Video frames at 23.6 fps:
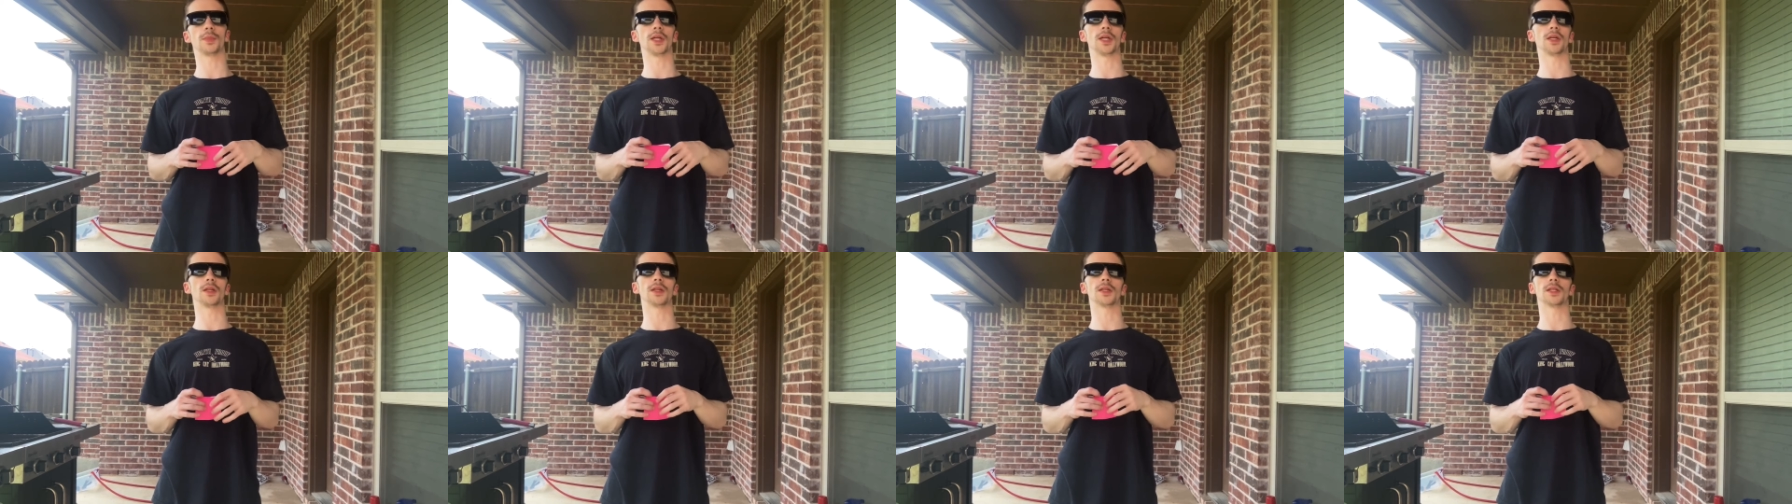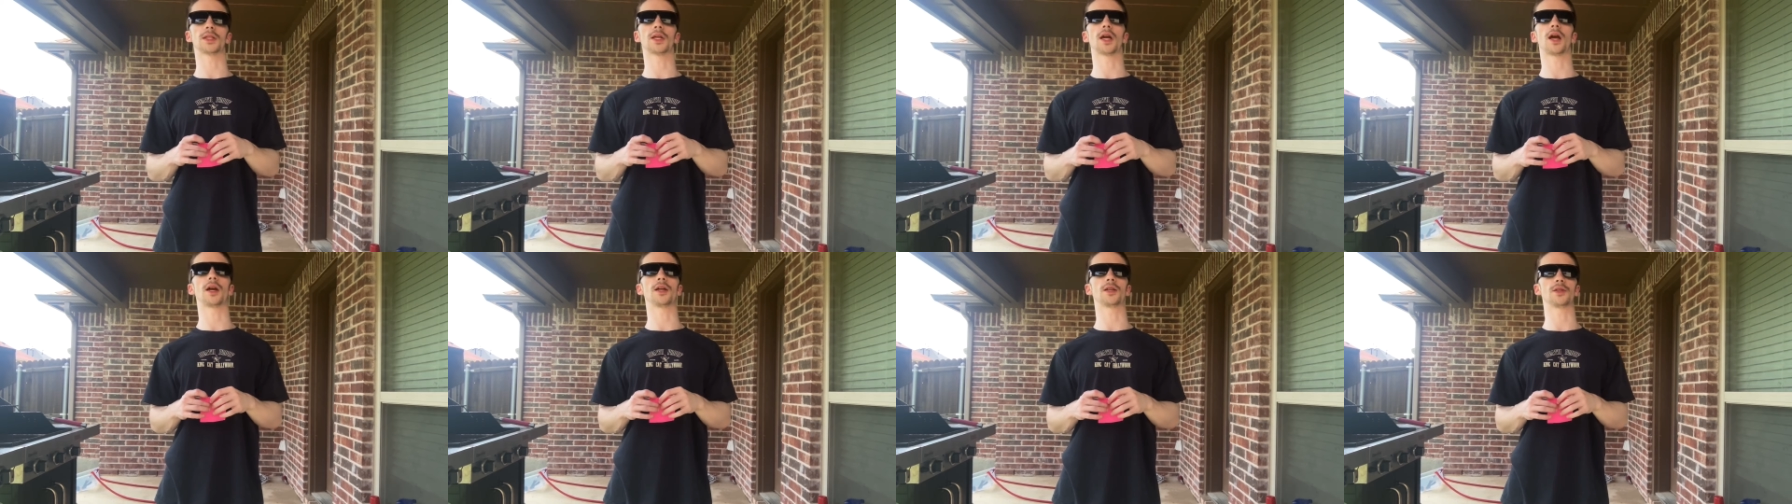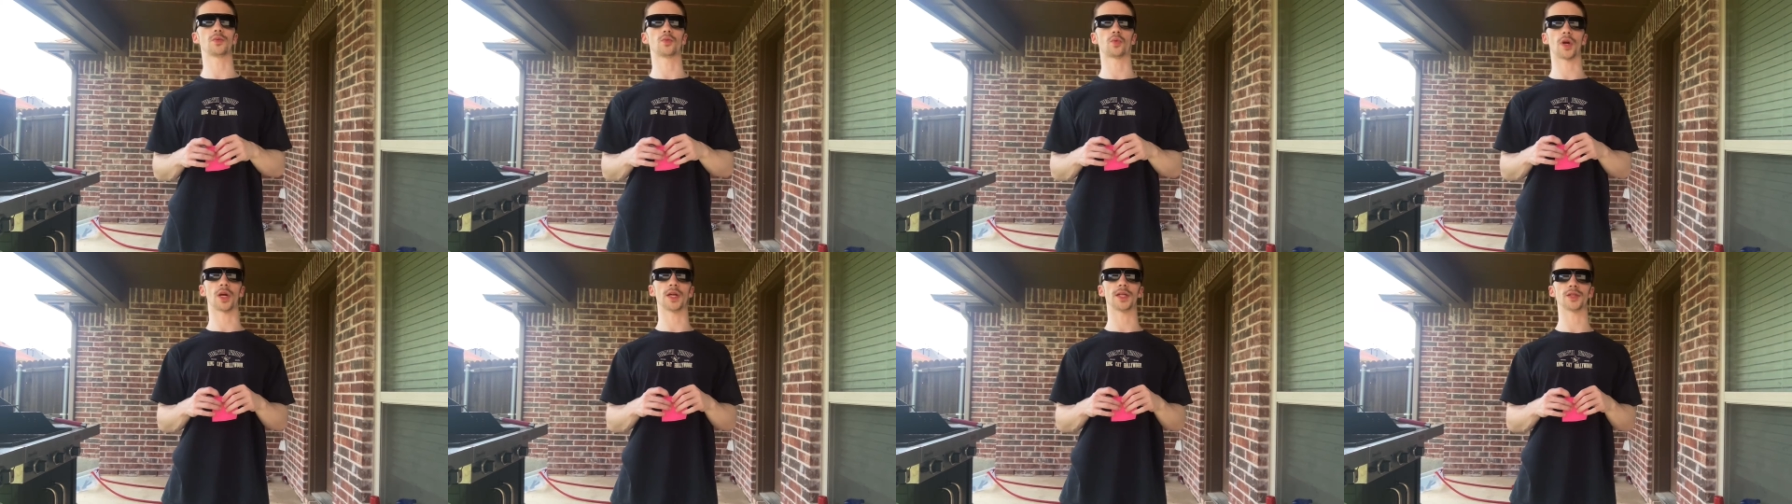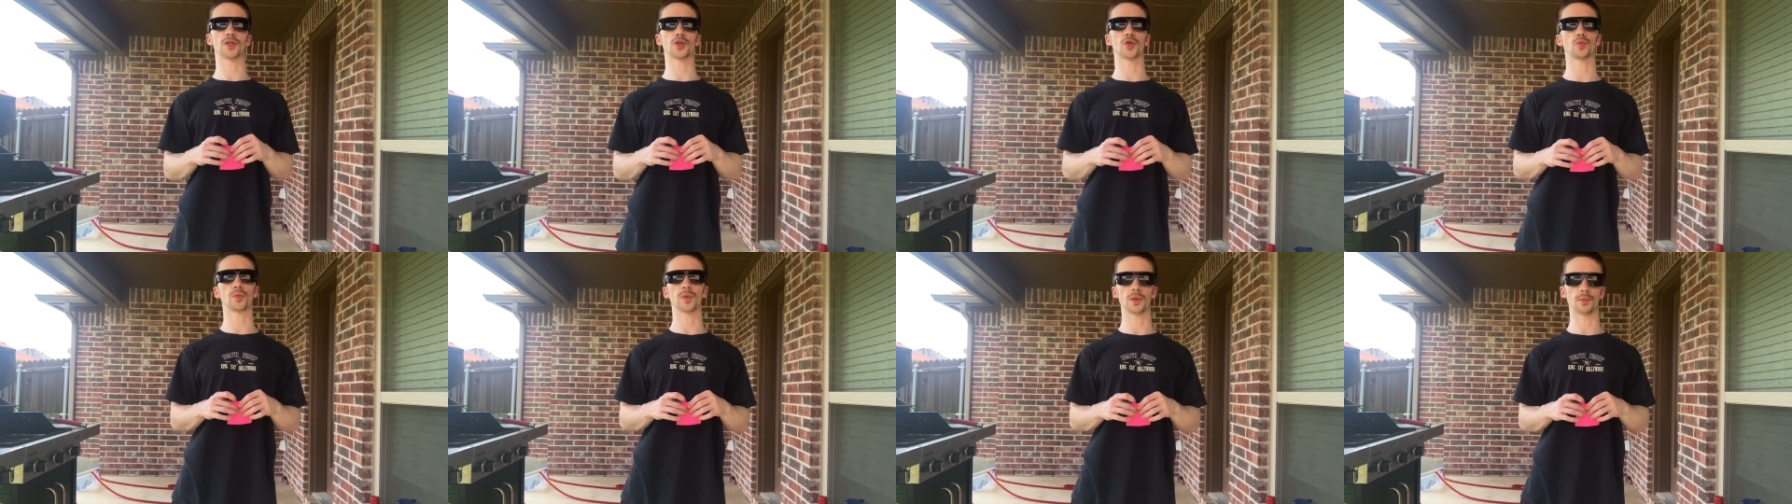and this guy's ran
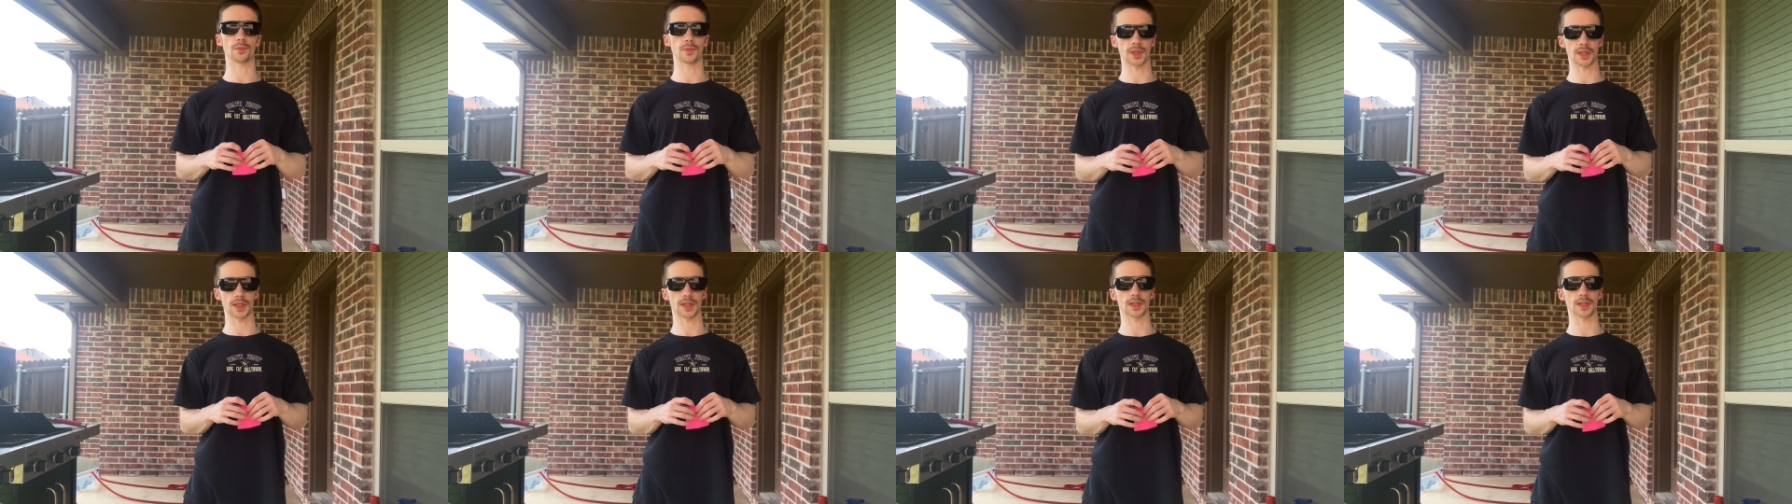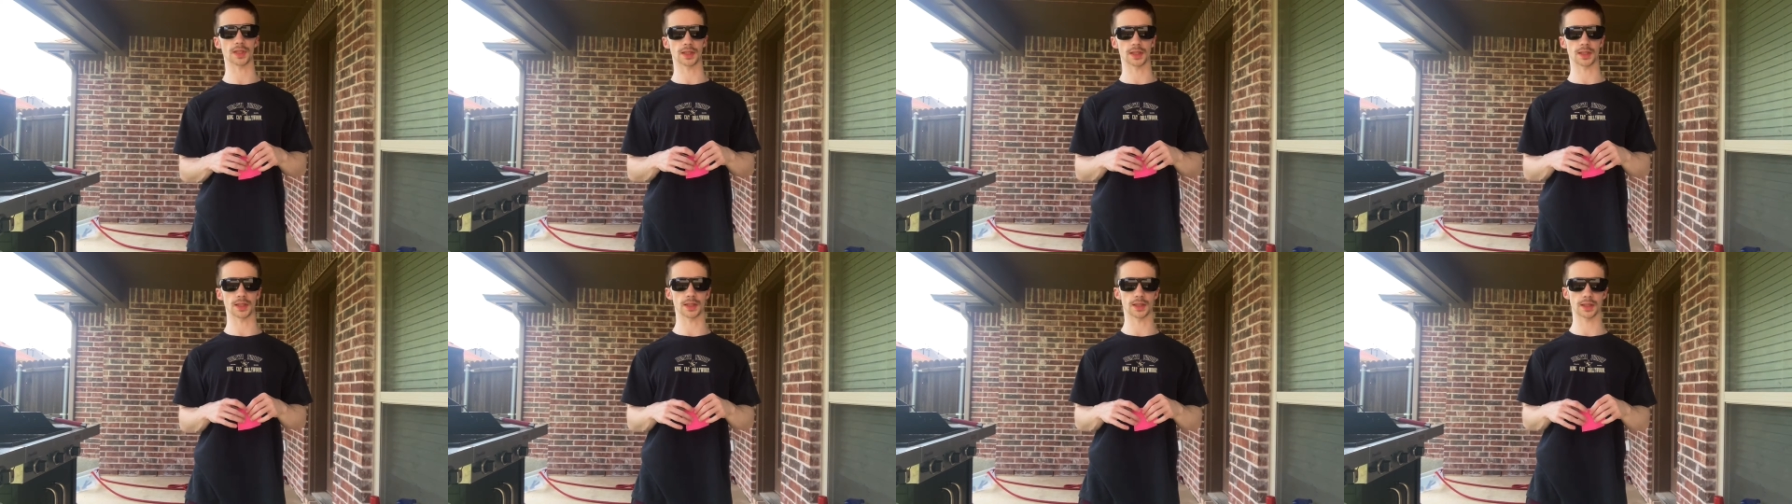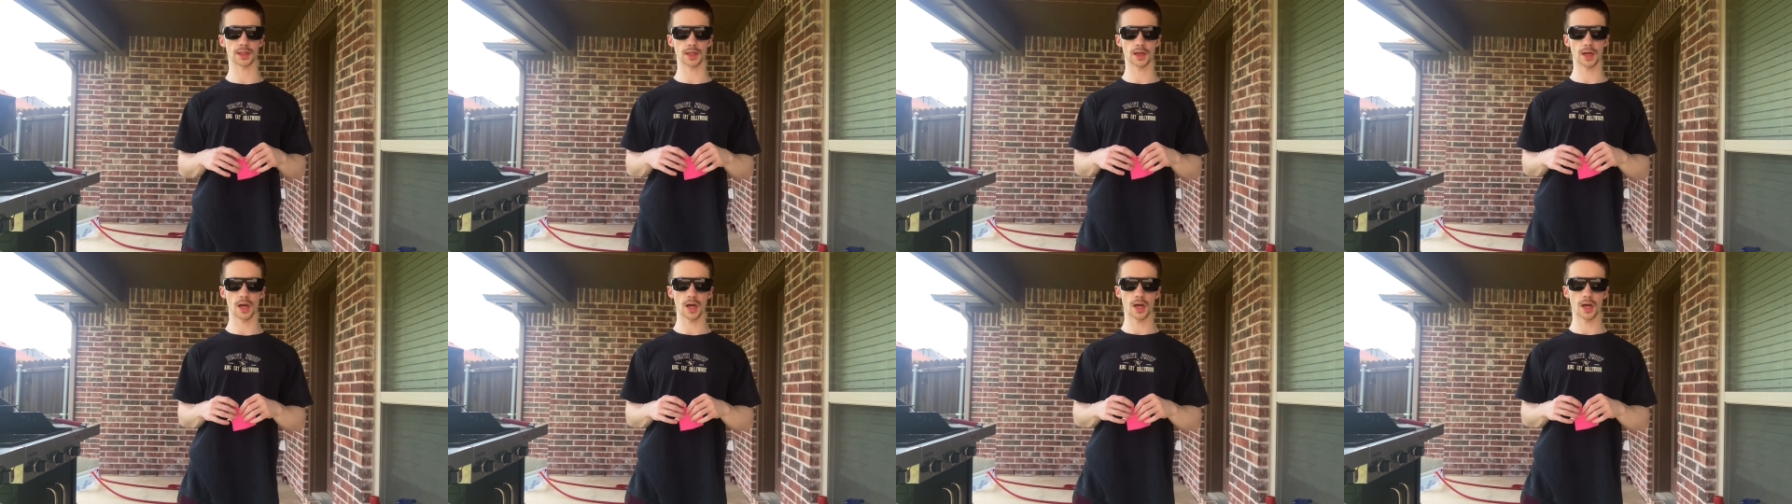so many businesses,